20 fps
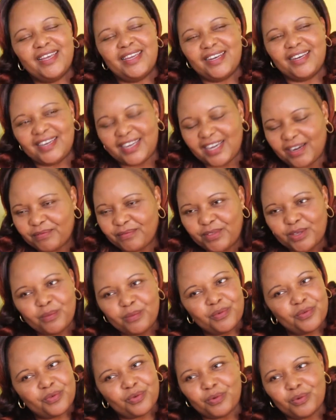I love
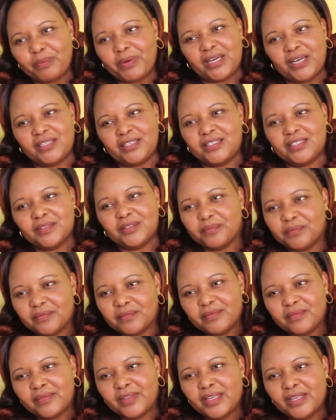them so much.
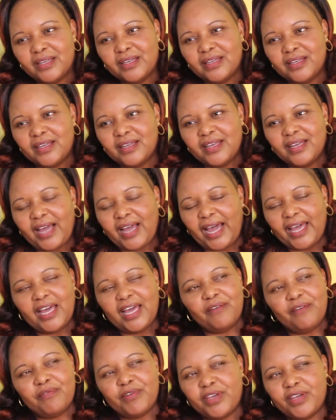I
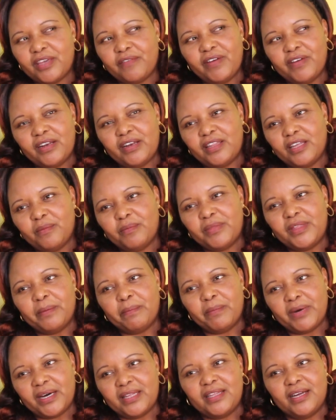have given them the
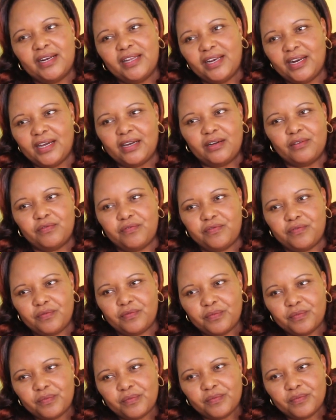motherly love.
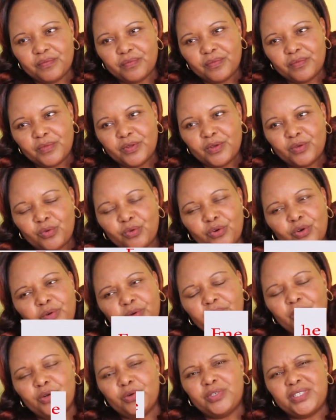You know,
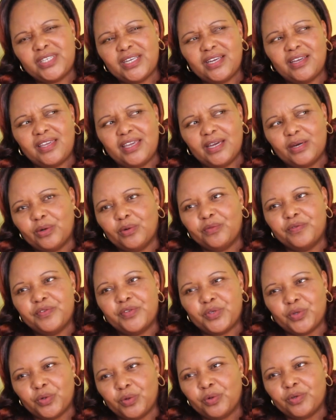when you take care of
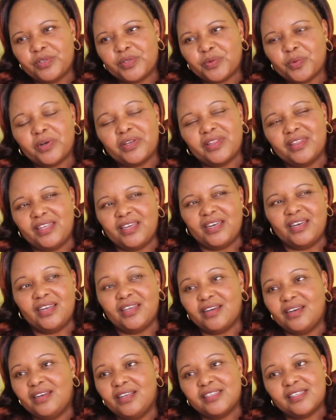souls, what they
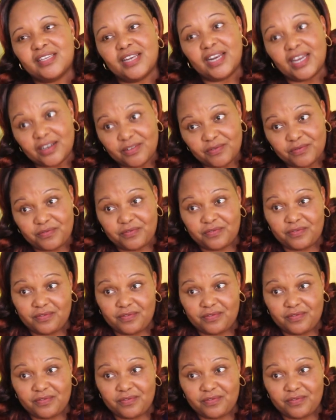need is love.